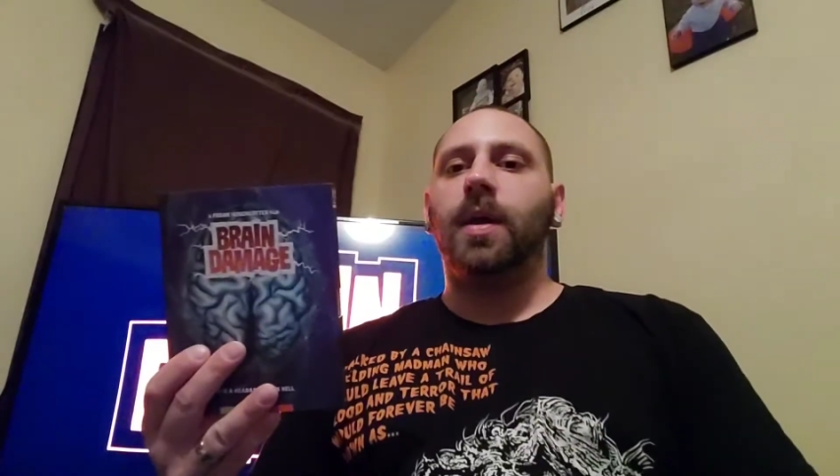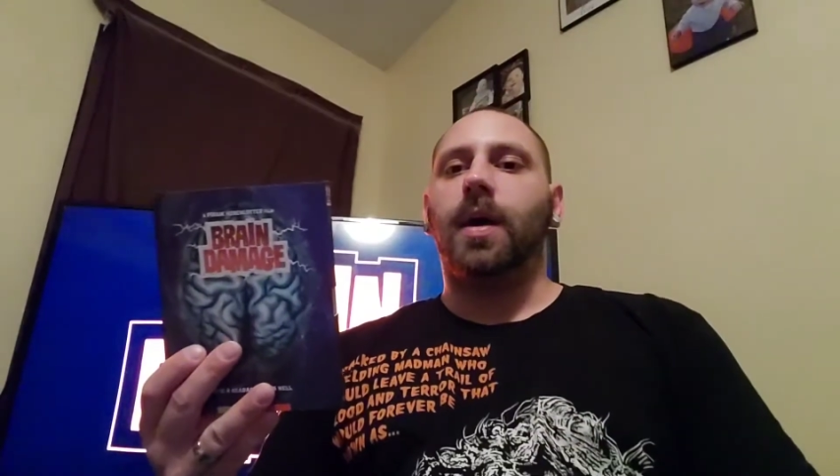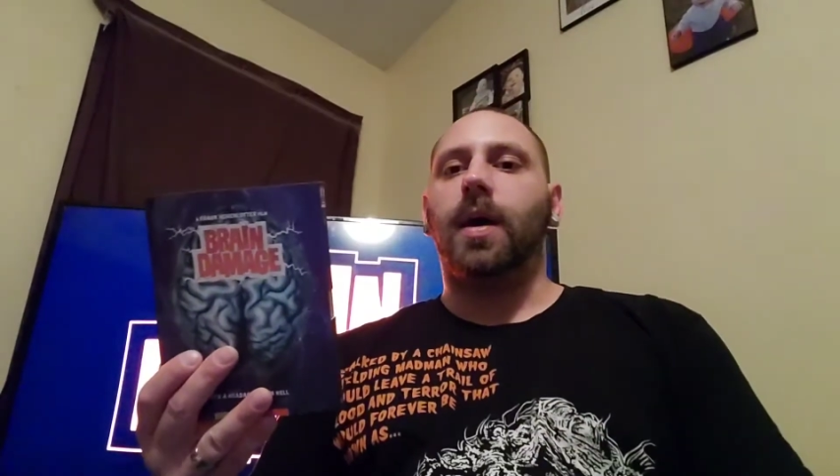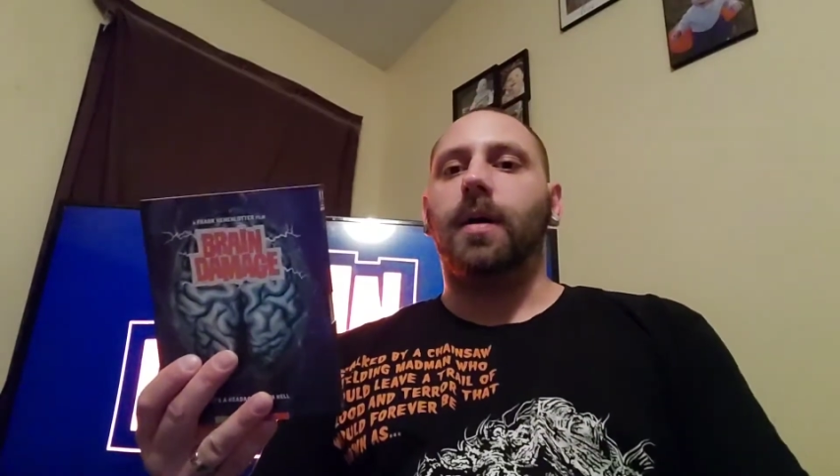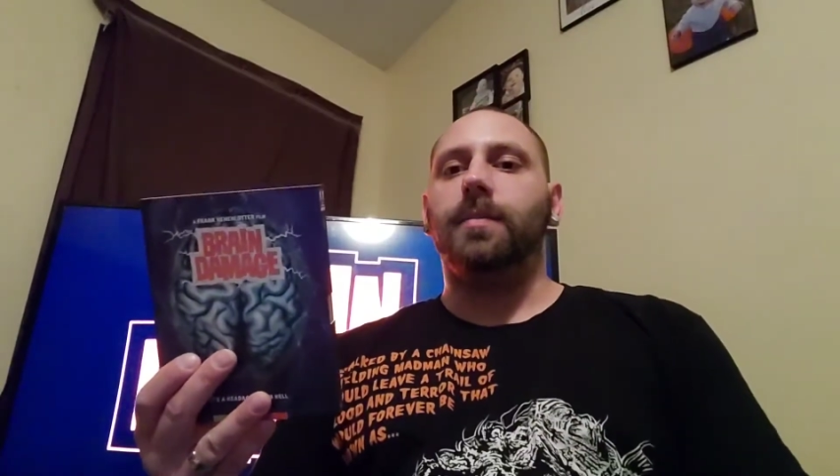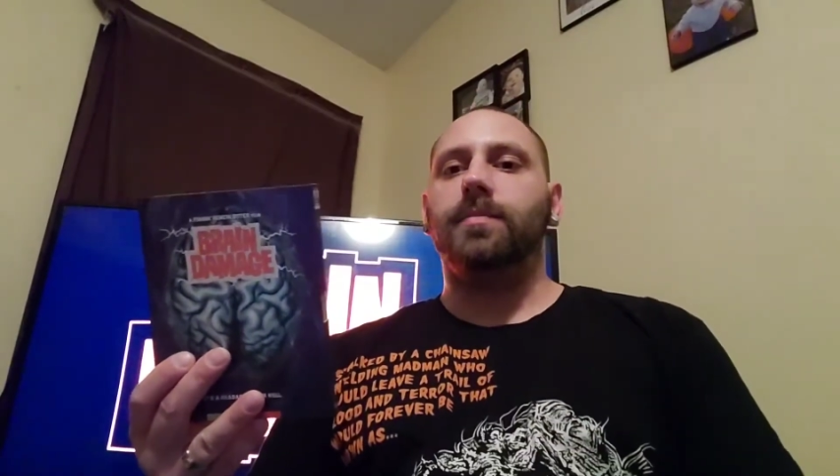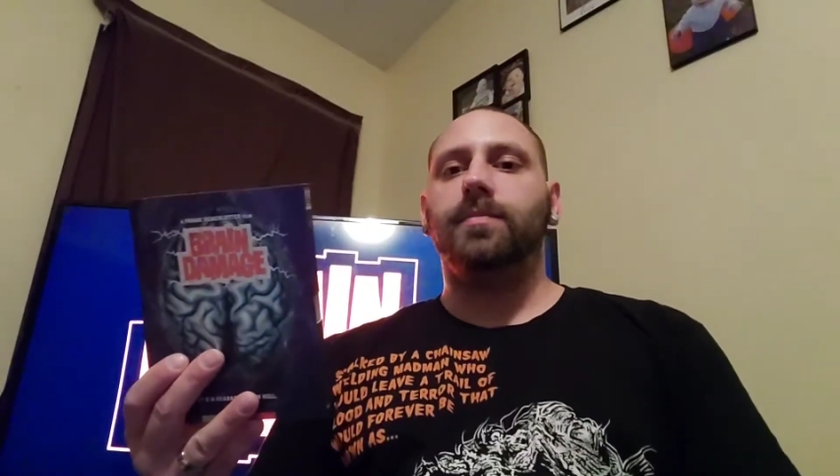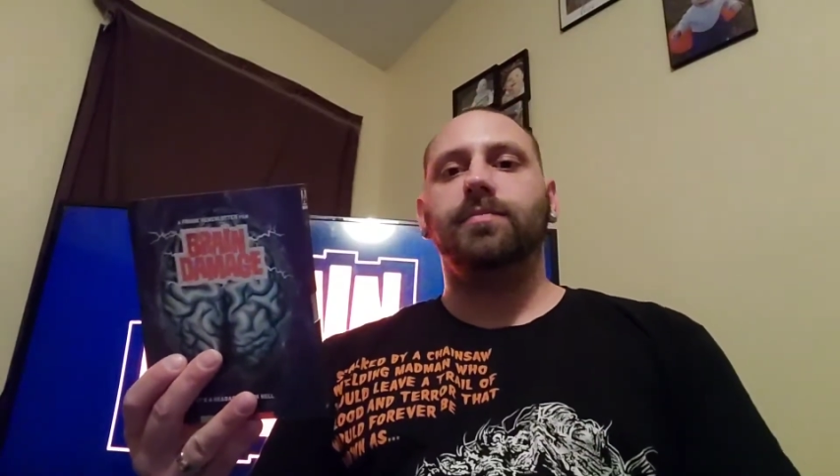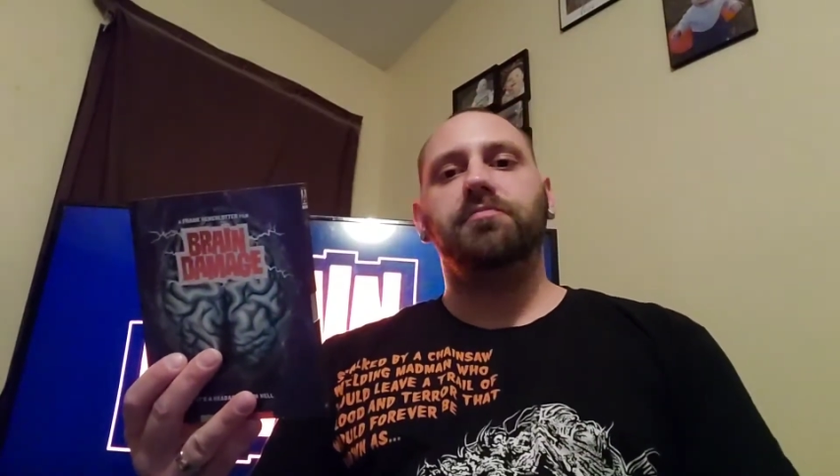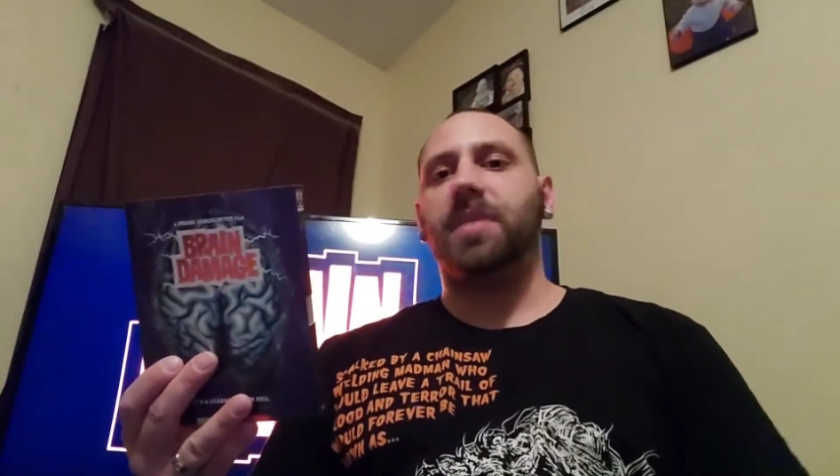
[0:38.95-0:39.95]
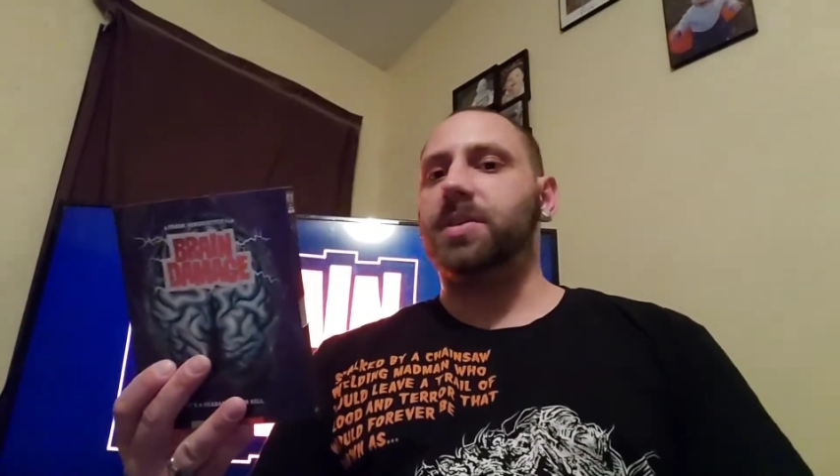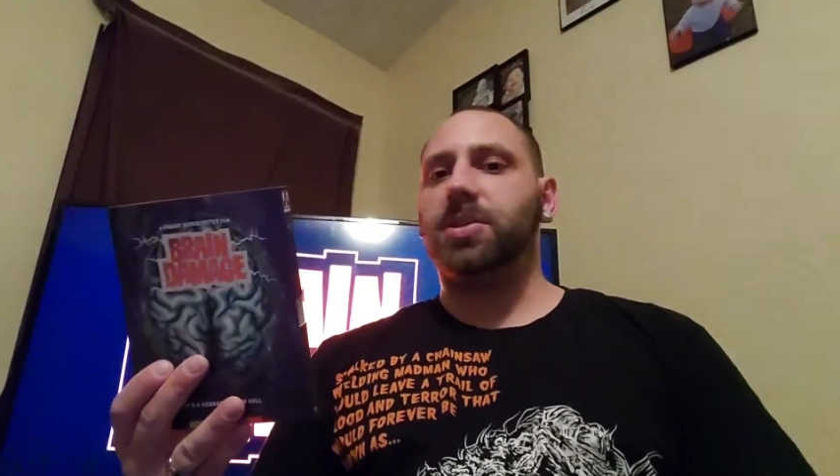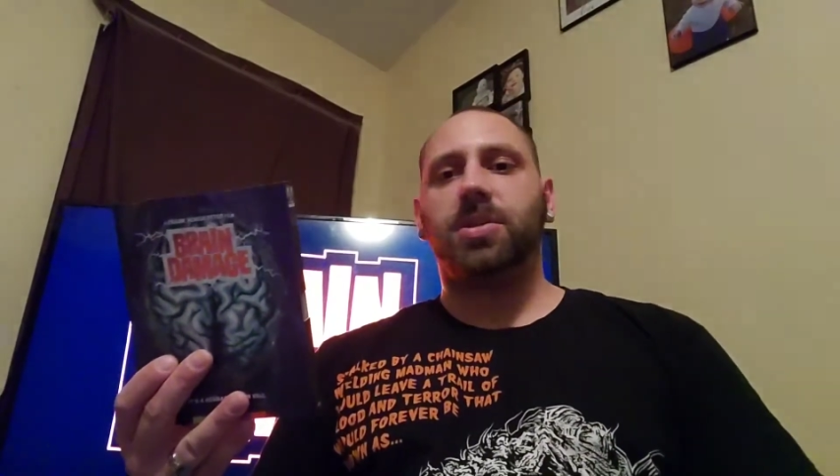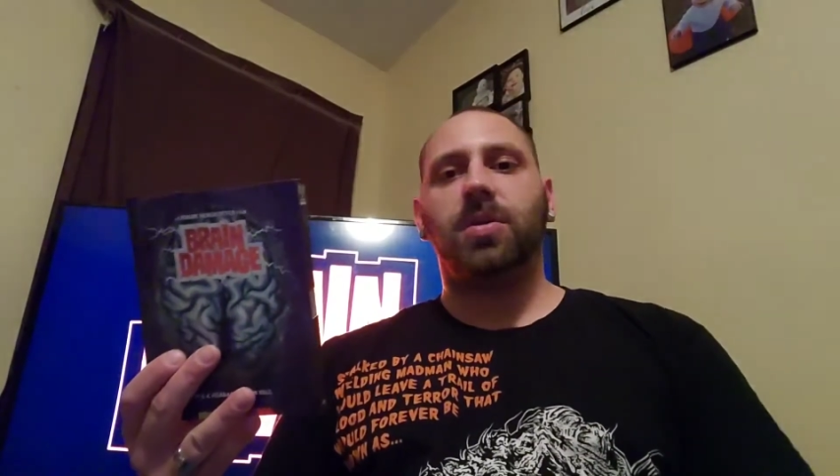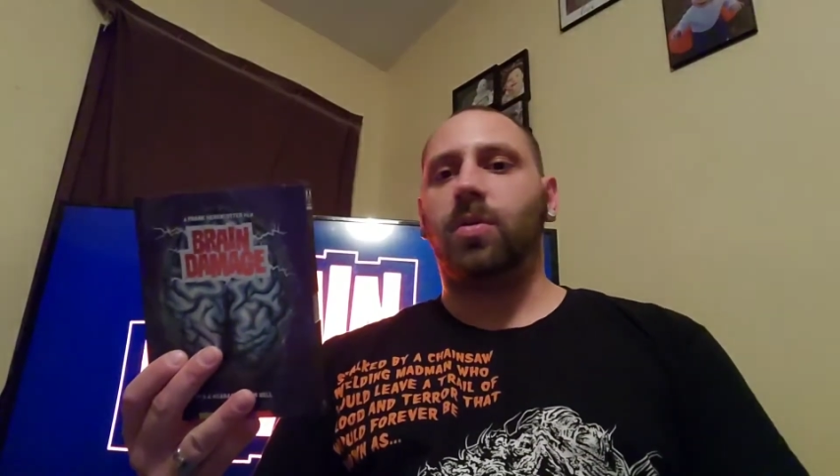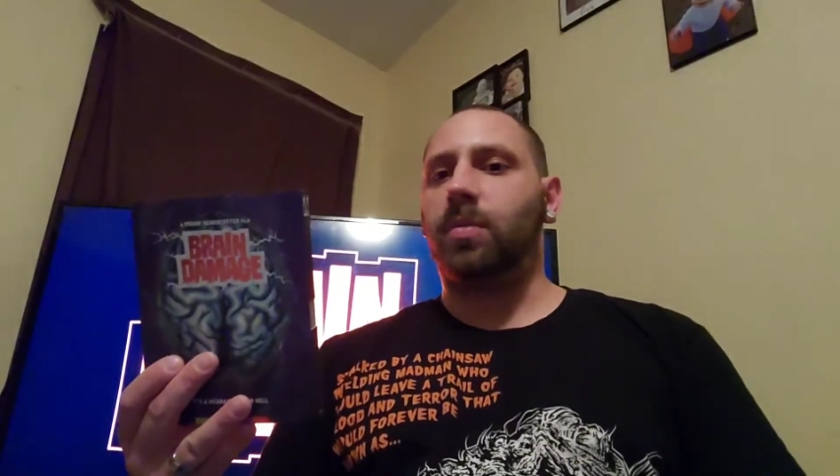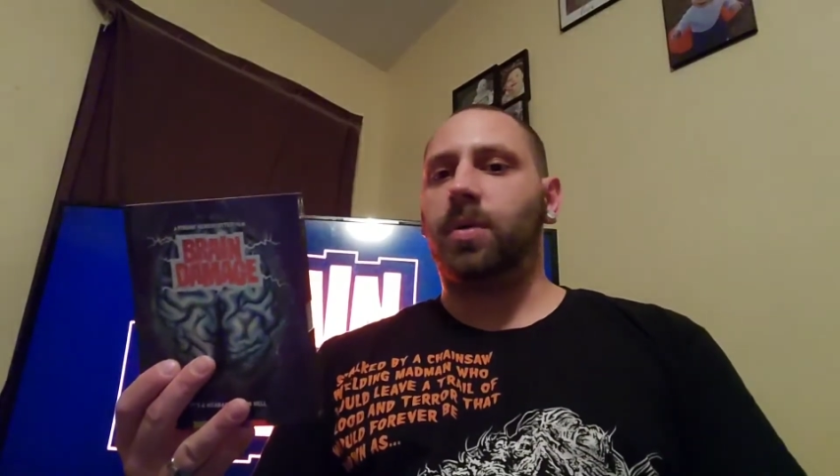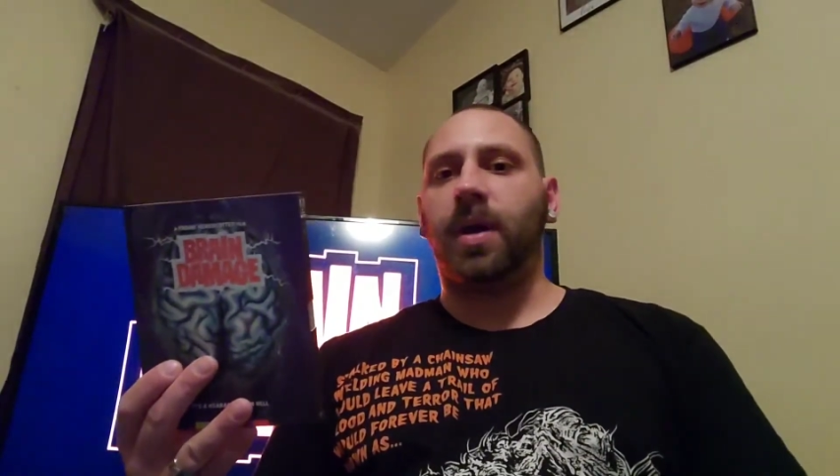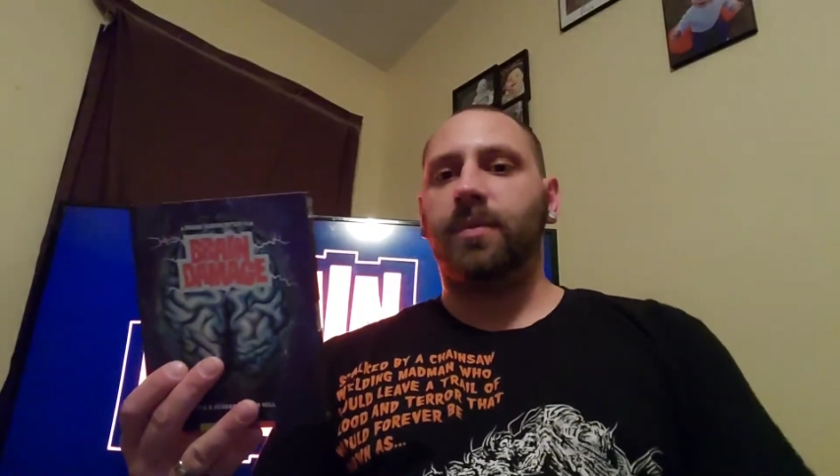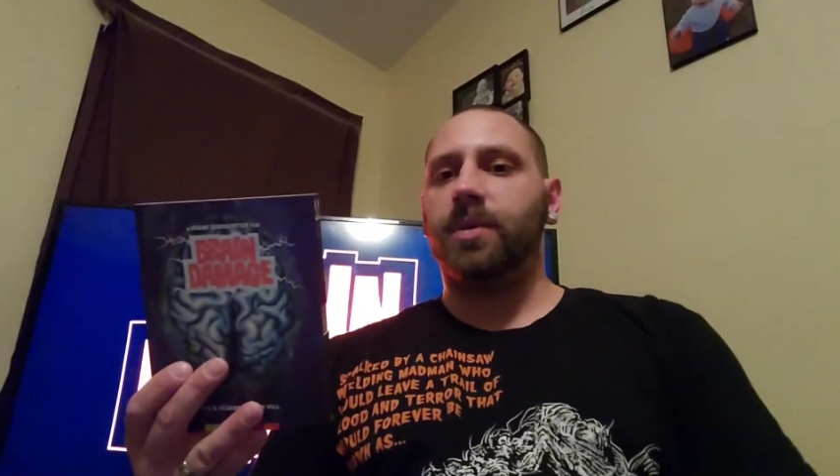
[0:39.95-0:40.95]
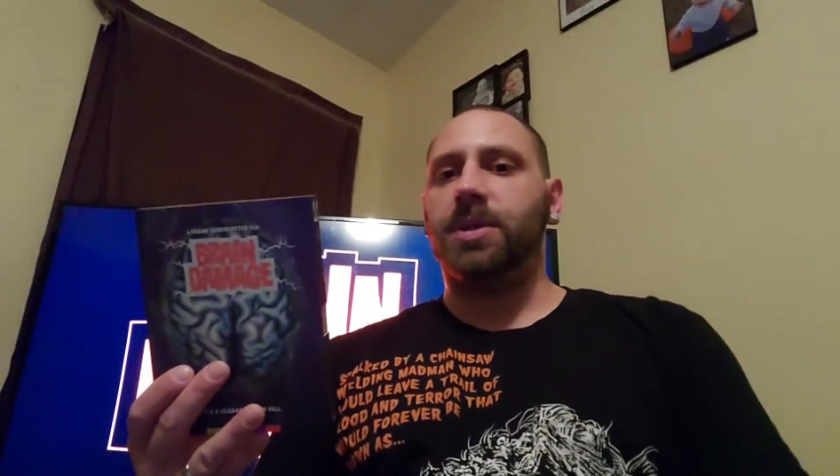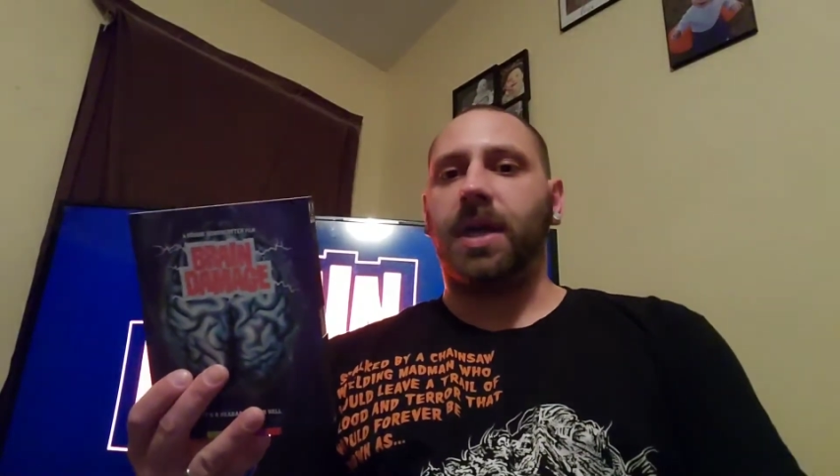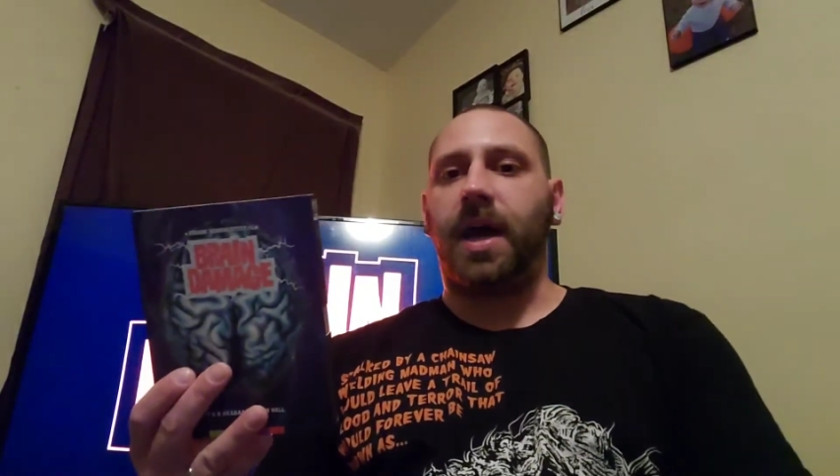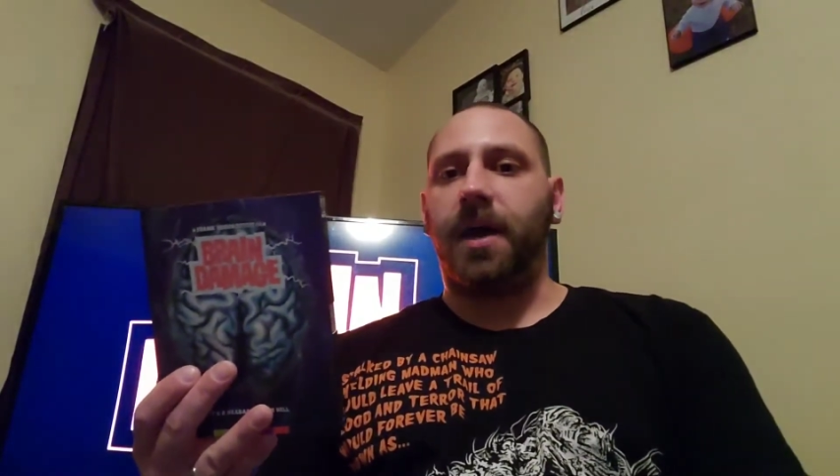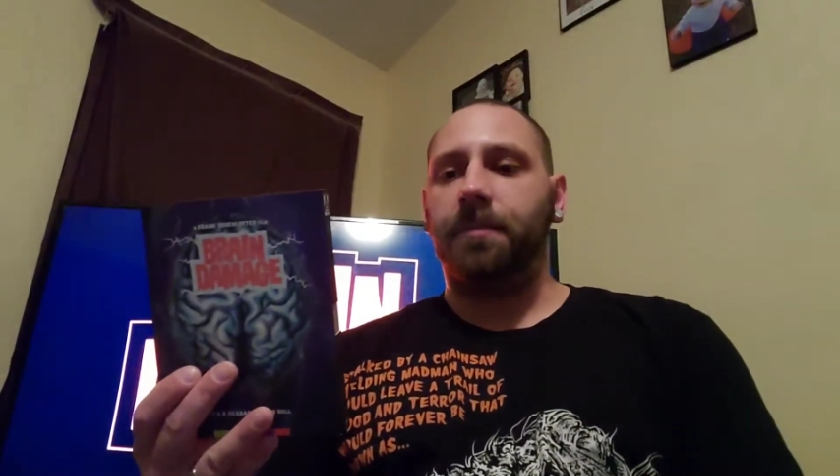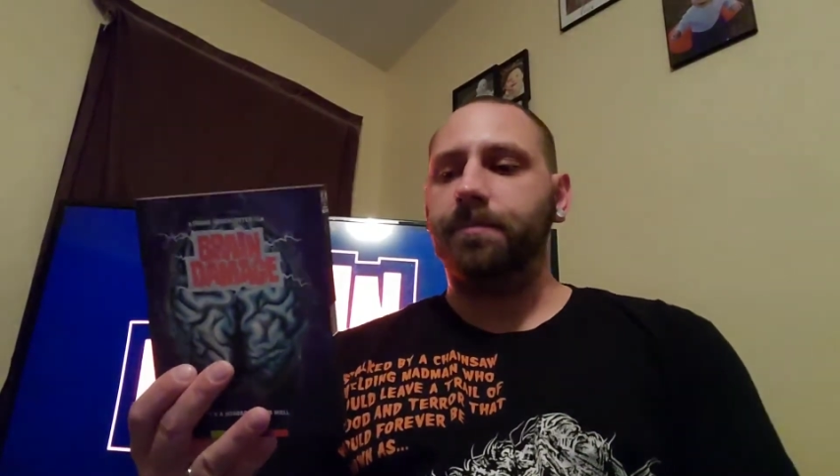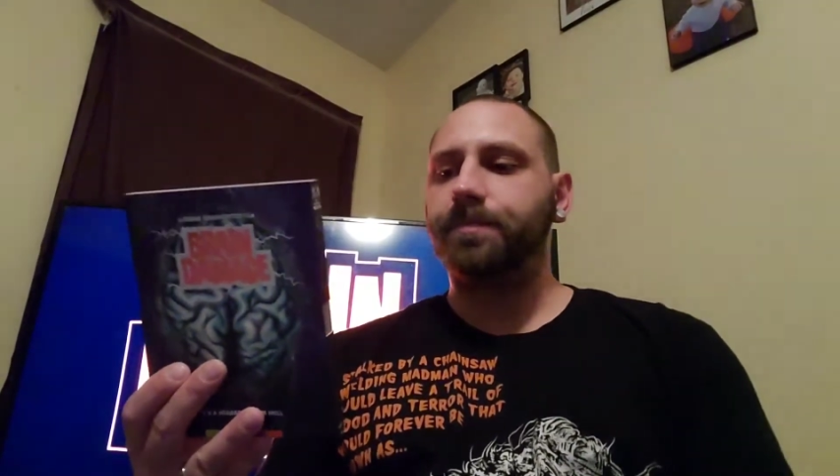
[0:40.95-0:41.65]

Um, he's just a normal average guy,